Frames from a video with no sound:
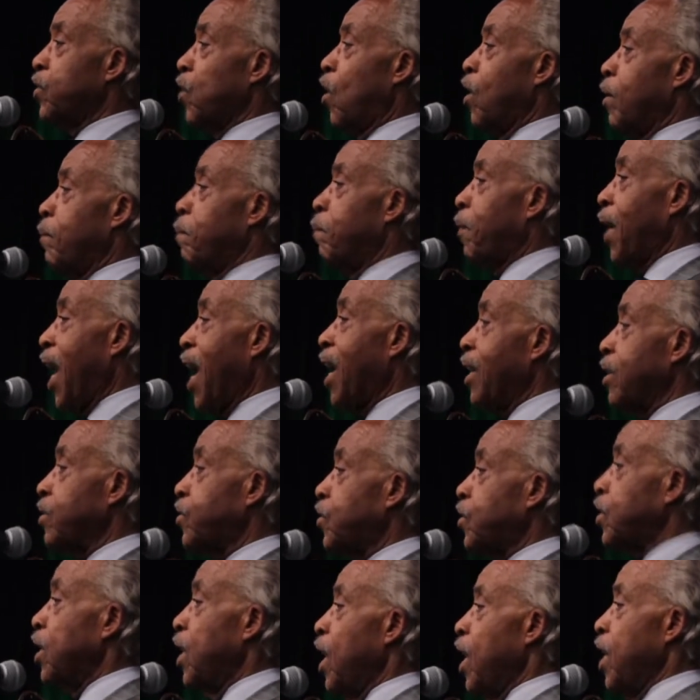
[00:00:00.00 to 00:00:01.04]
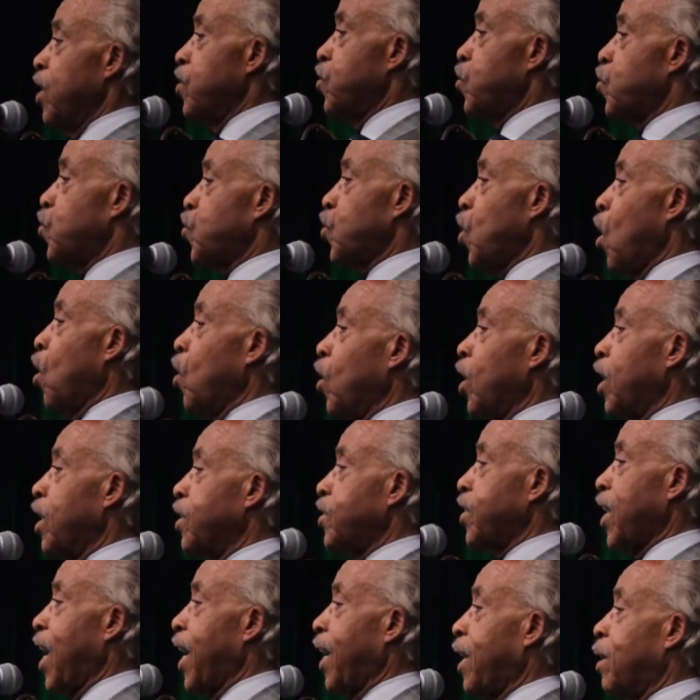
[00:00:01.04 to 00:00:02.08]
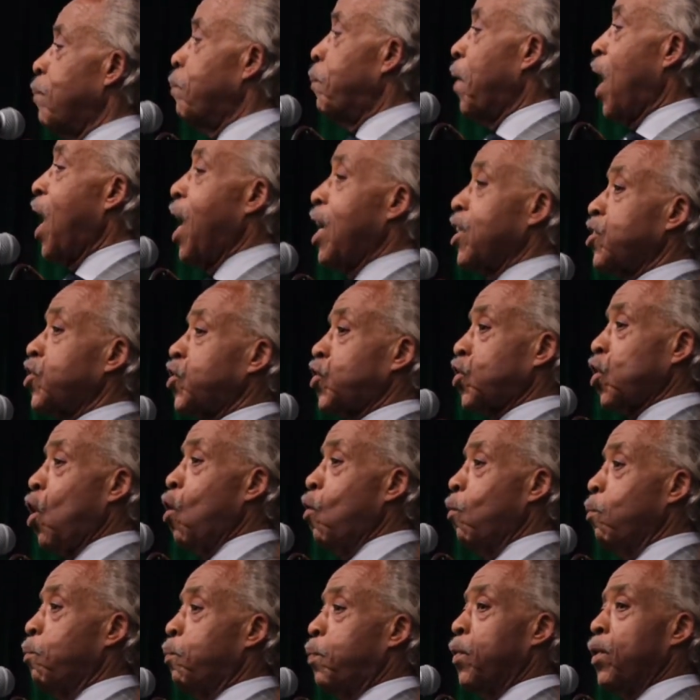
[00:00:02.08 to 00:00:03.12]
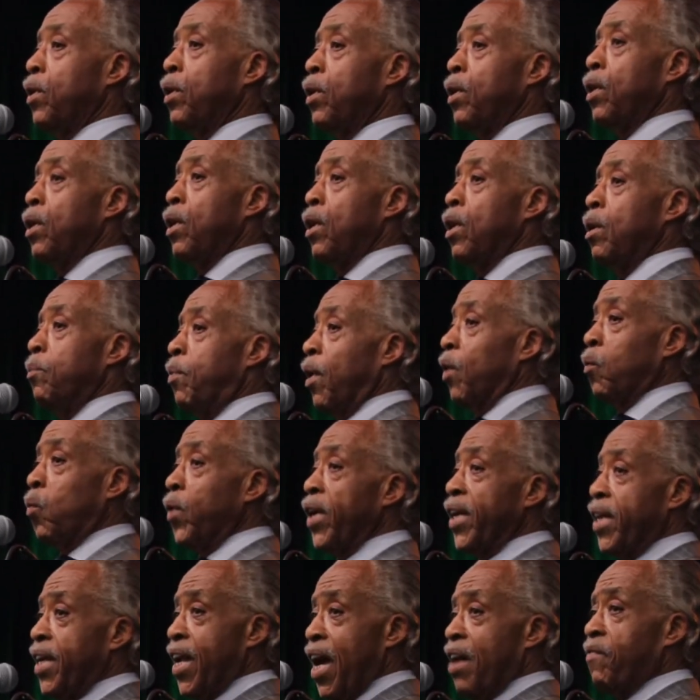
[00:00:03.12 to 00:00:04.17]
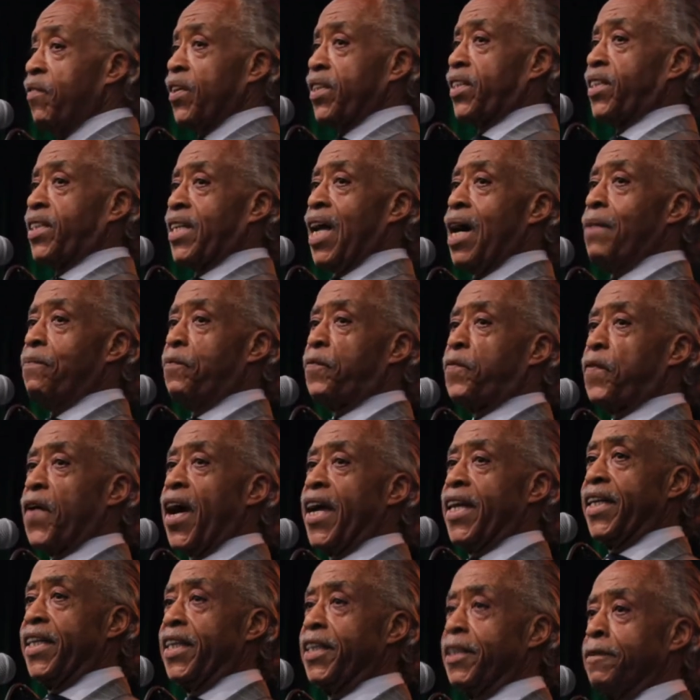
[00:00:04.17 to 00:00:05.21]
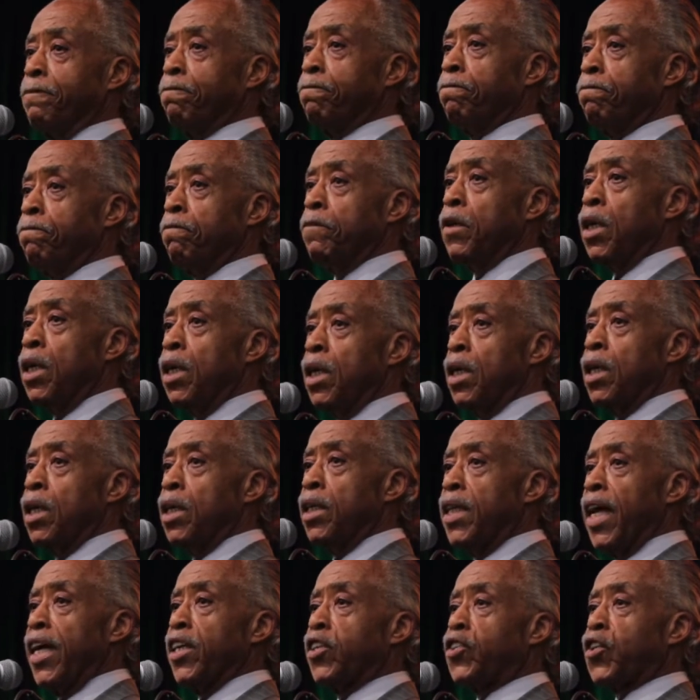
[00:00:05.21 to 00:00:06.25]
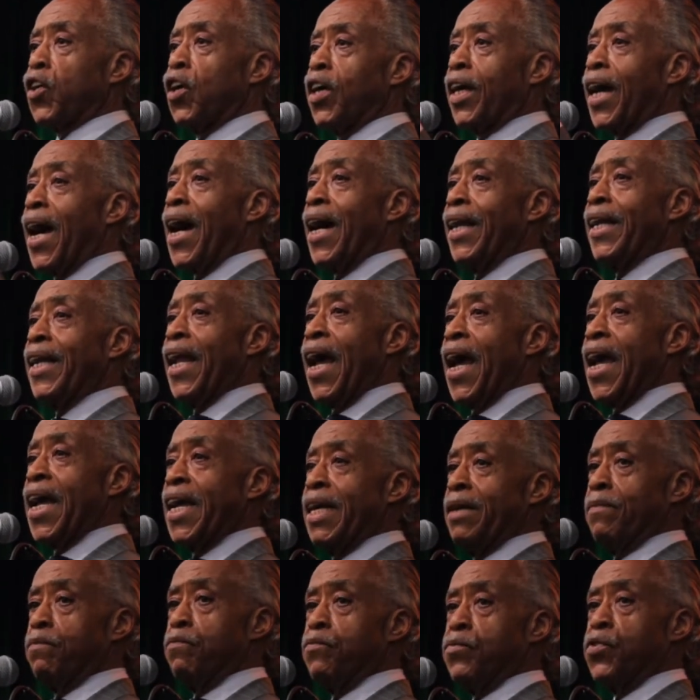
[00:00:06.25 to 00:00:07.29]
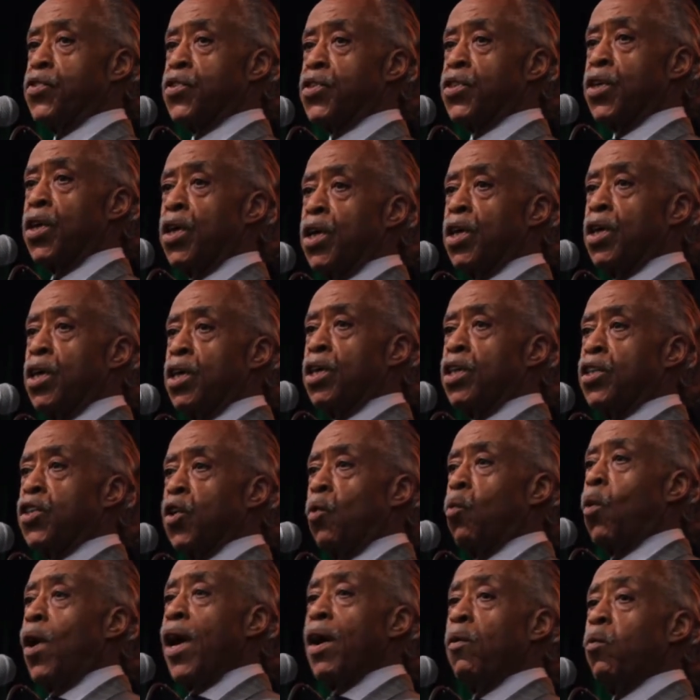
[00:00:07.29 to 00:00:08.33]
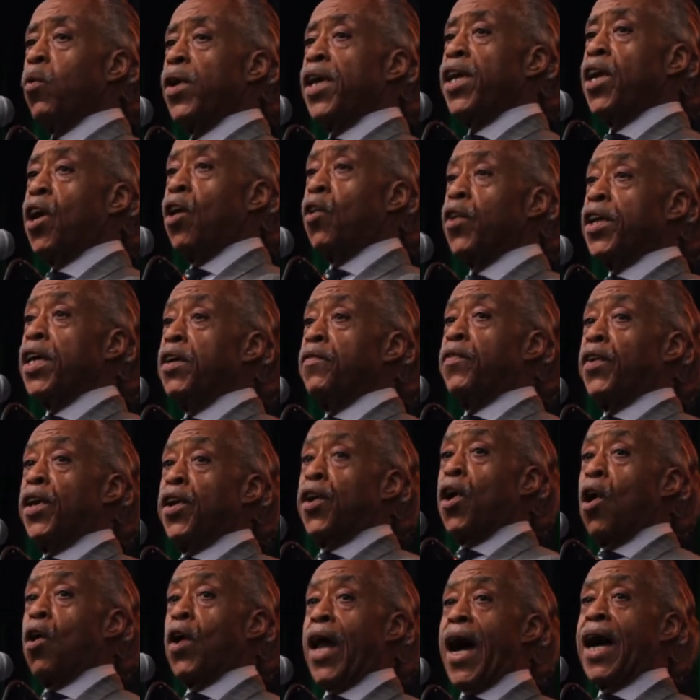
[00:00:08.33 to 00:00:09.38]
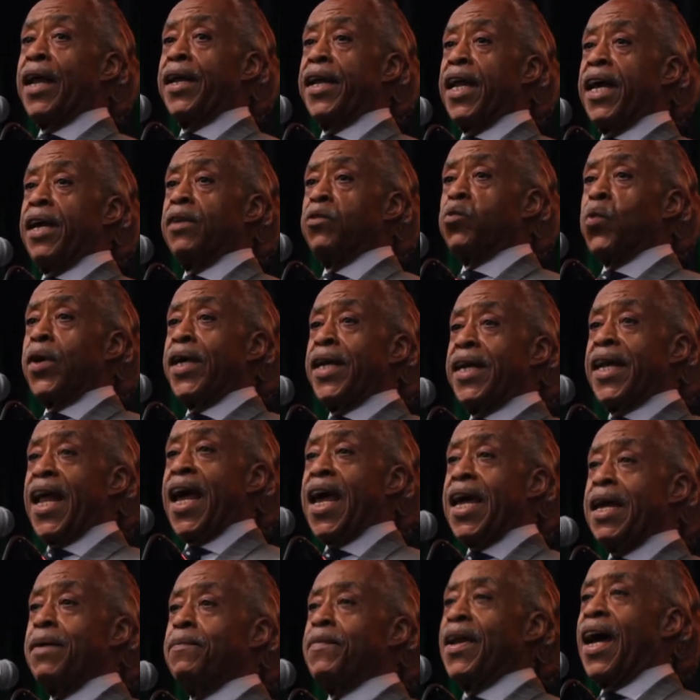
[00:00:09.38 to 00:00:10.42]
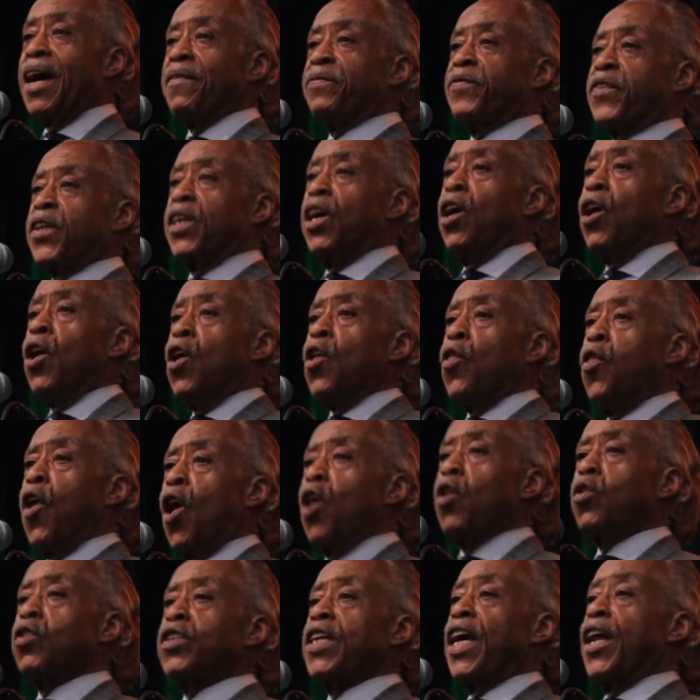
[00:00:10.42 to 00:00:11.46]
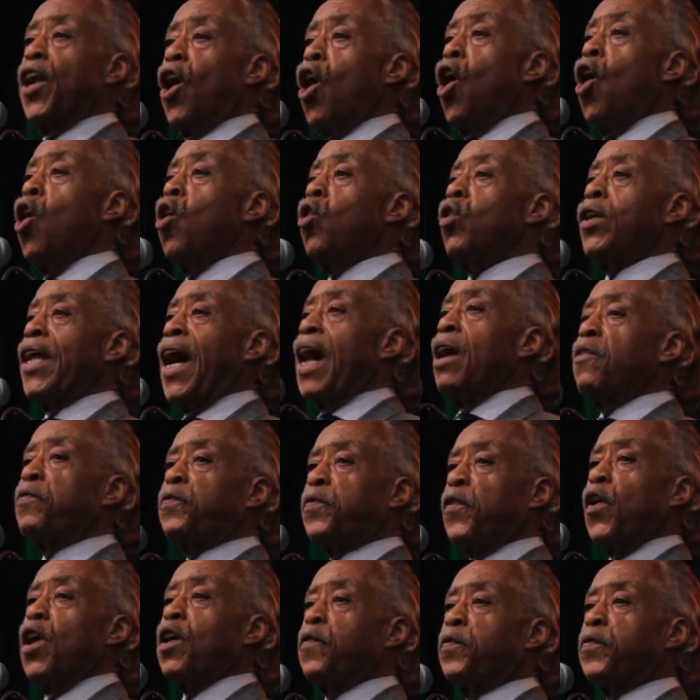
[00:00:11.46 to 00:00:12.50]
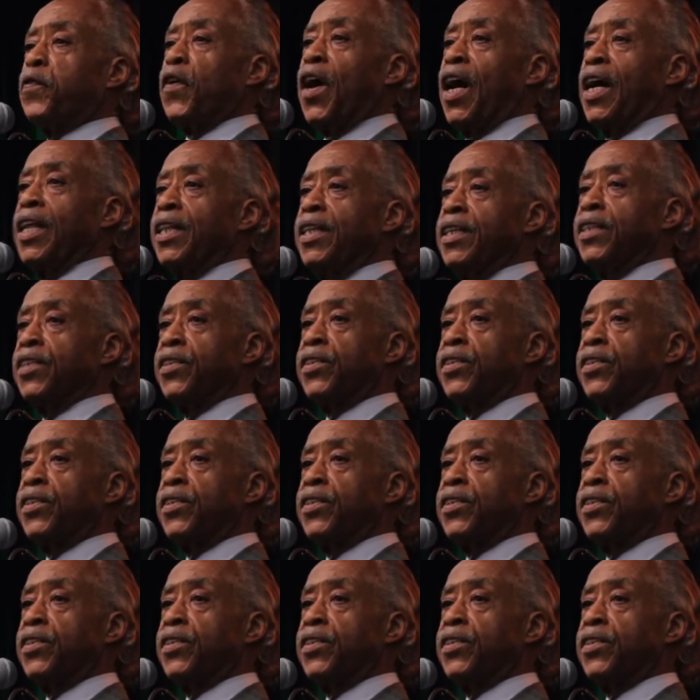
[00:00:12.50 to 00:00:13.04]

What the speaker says: on blocks and sold us like a bar of soap, but we never stopped fighting. They took our names to where we don't even know our names. We're named after those that owned our forefathers.